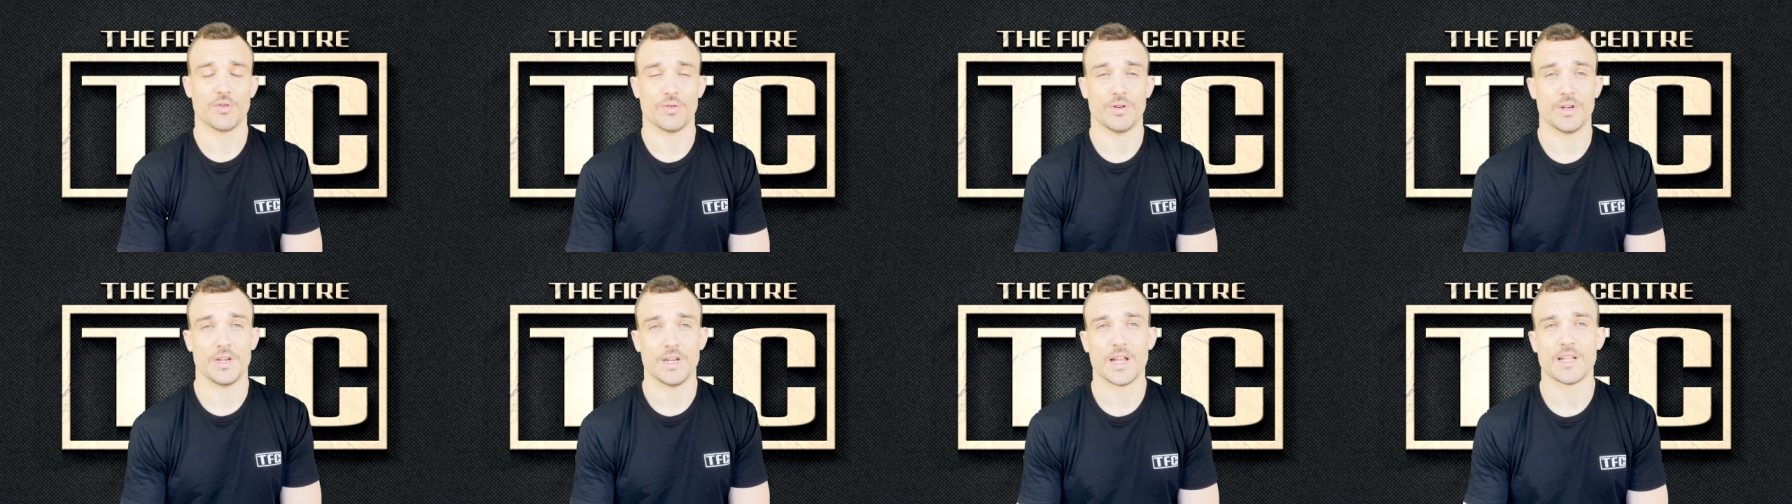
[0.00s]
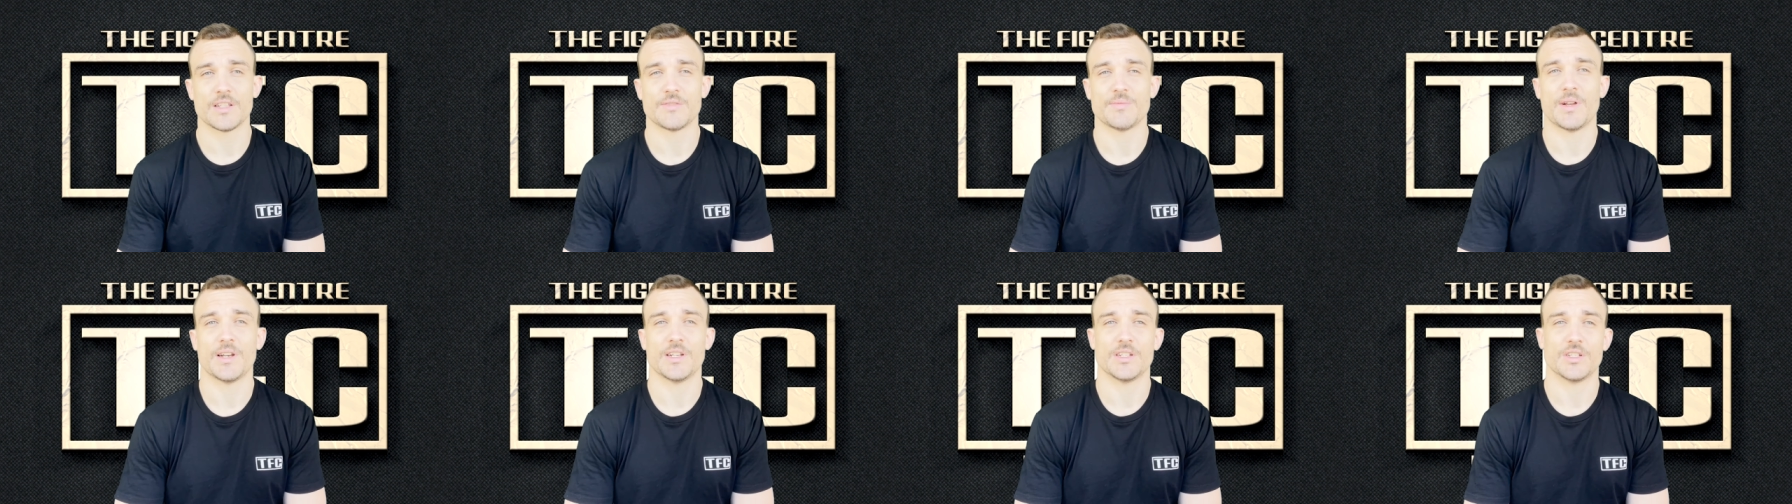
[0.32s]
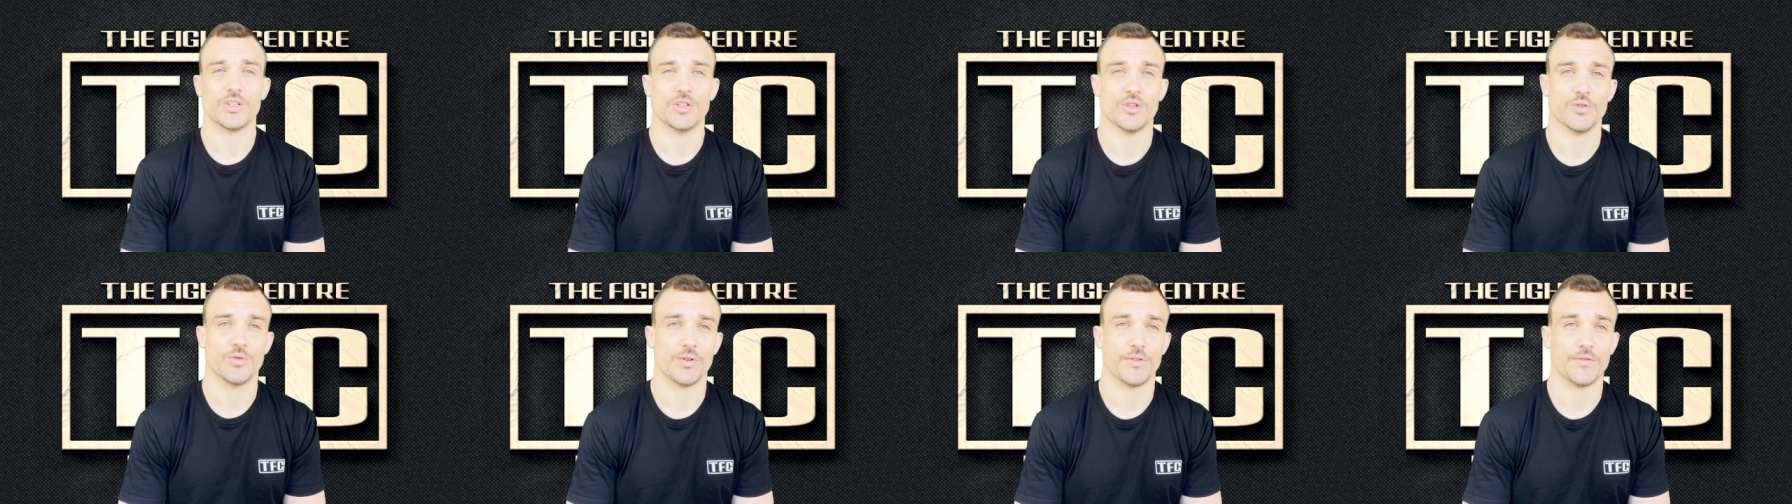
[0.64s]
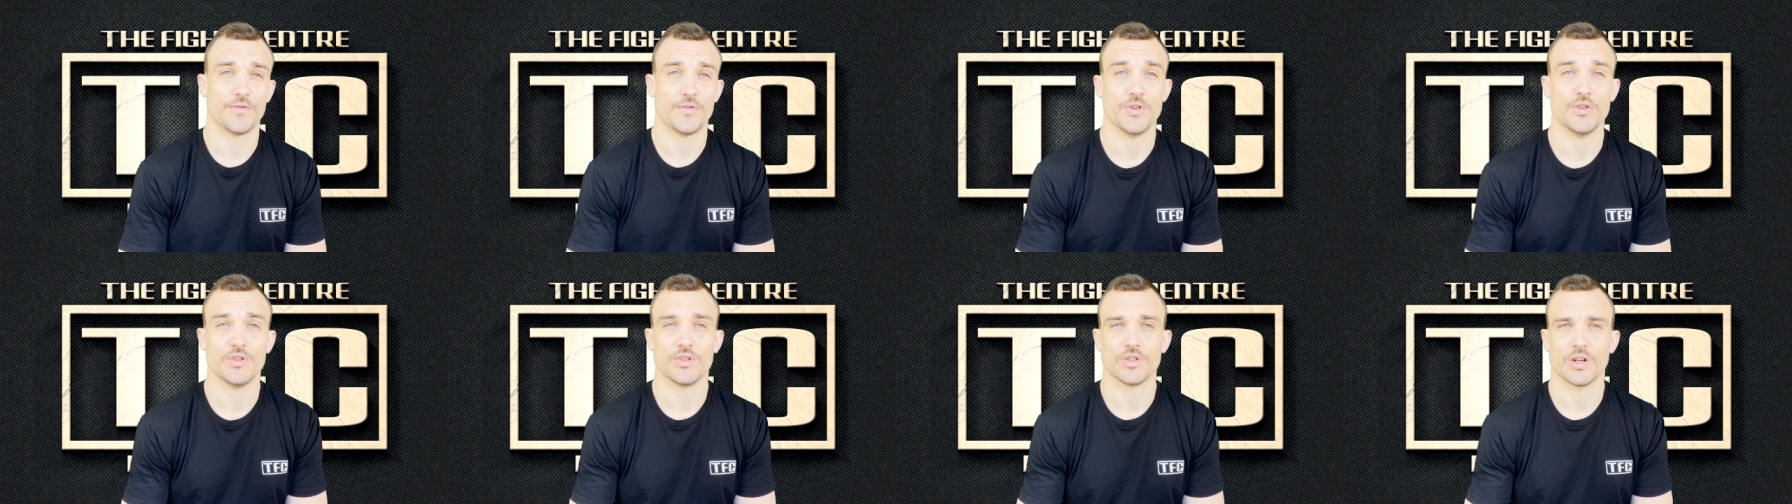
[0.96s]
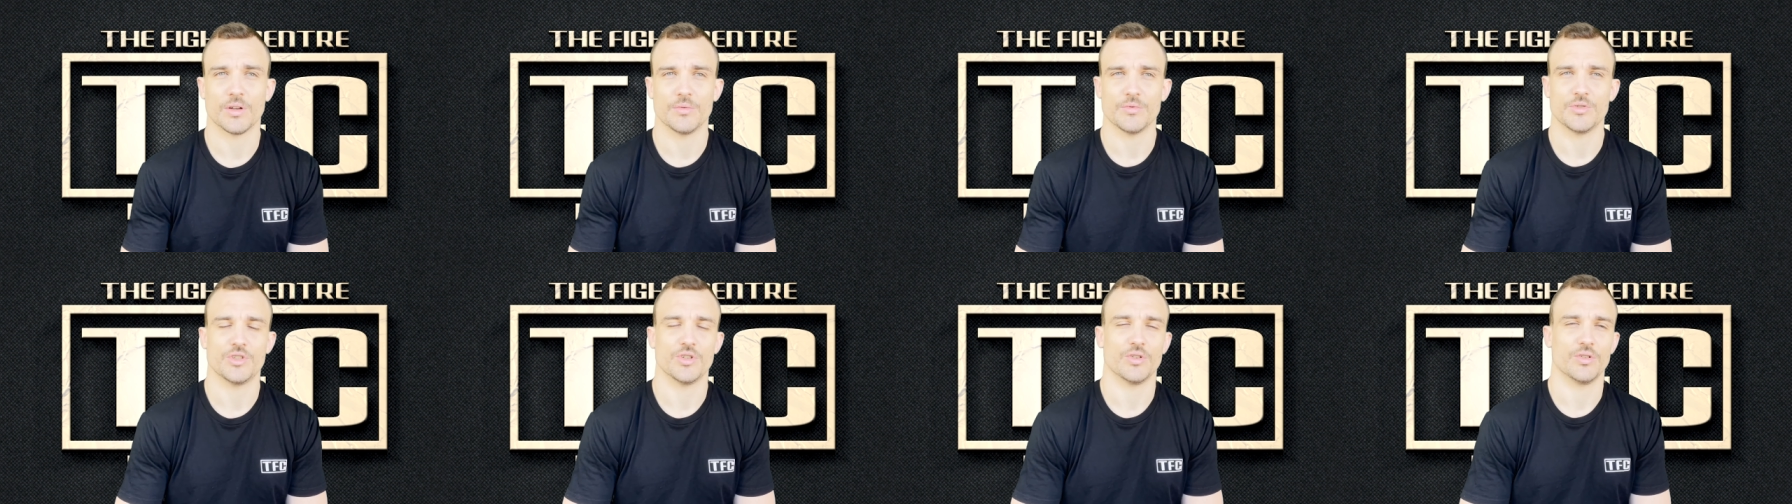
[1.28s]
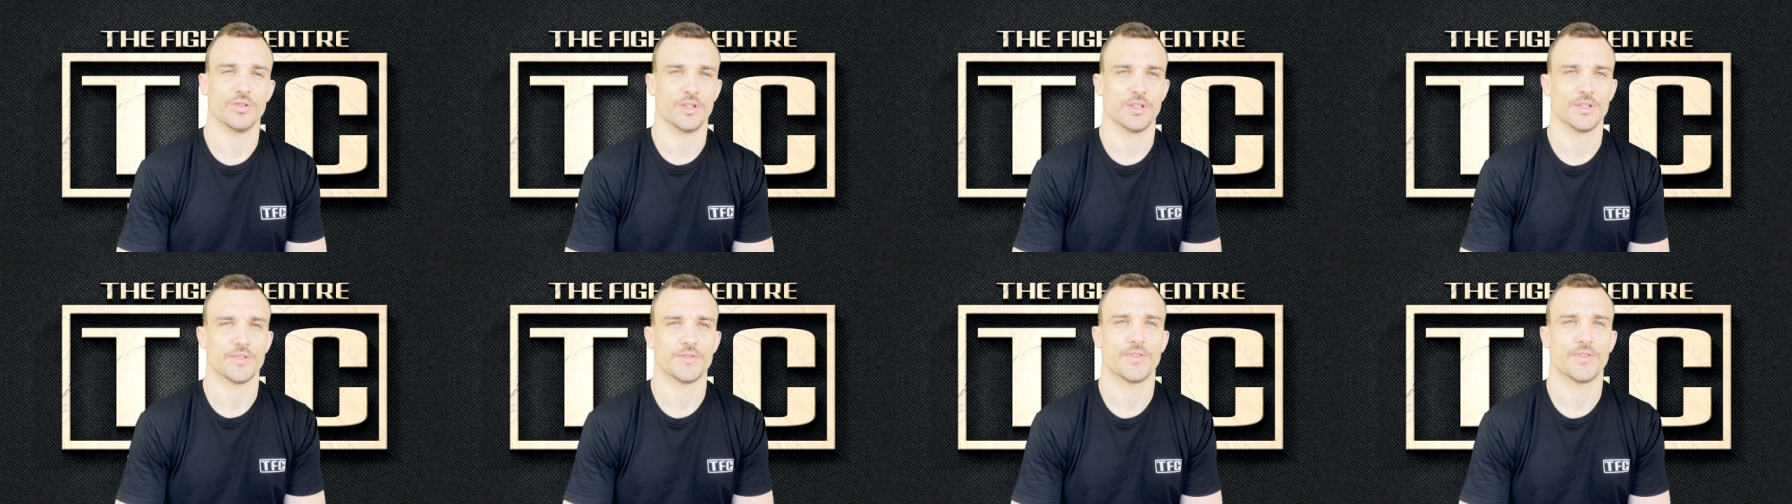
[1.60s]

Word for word: And he does manage to do it a few times during this